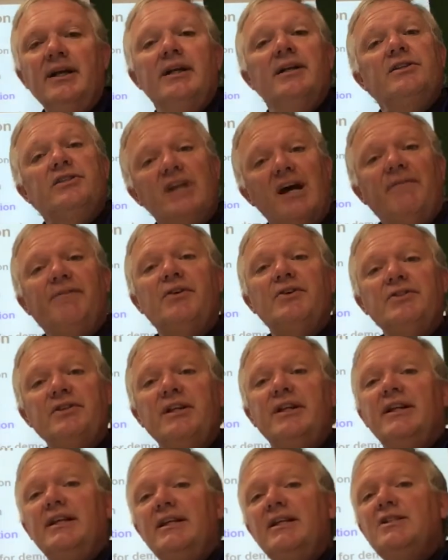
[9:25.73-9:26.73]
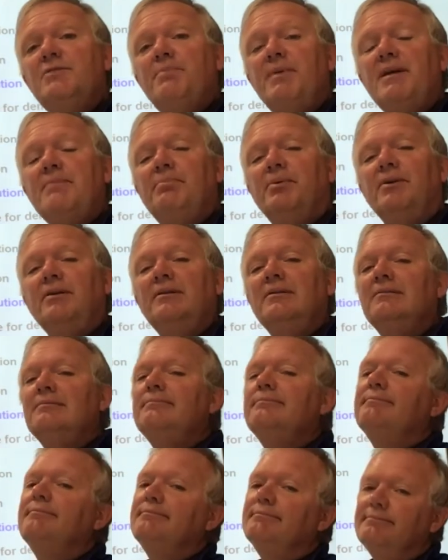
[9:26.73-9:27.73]
Jefferson and his people,
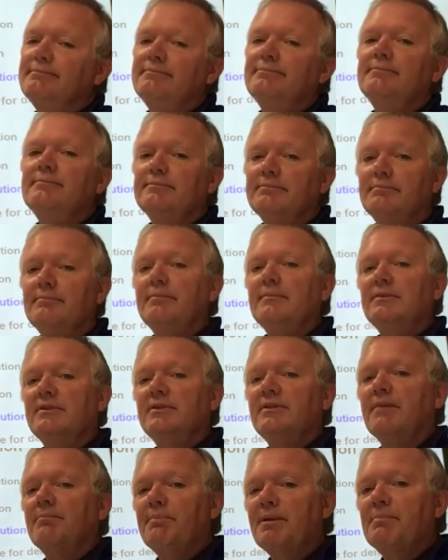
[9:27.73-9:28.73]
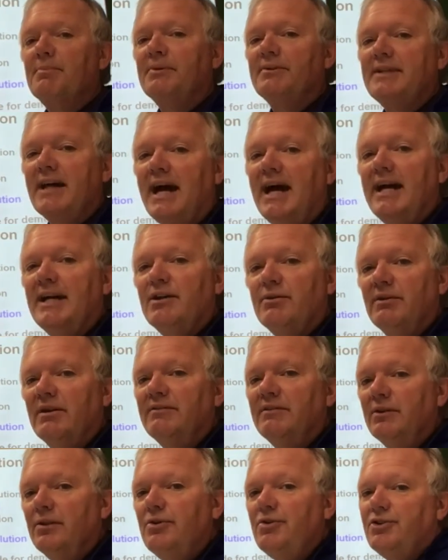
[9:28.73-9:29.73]
some people die in a
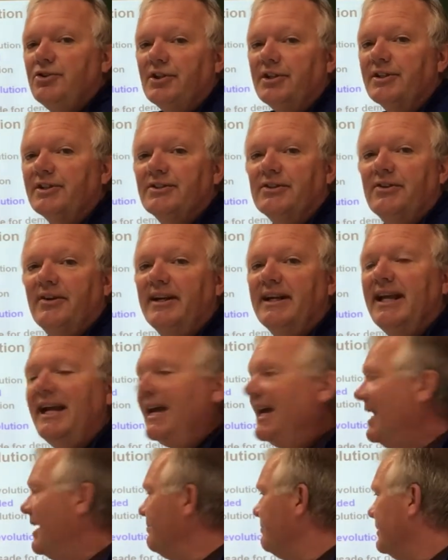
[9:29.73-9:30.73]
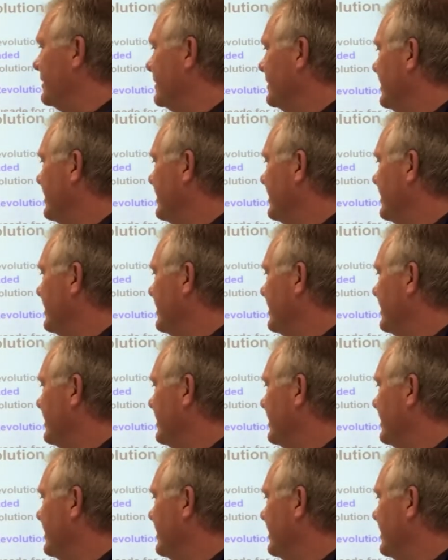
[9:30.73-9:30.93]
revolution. It's going to happen.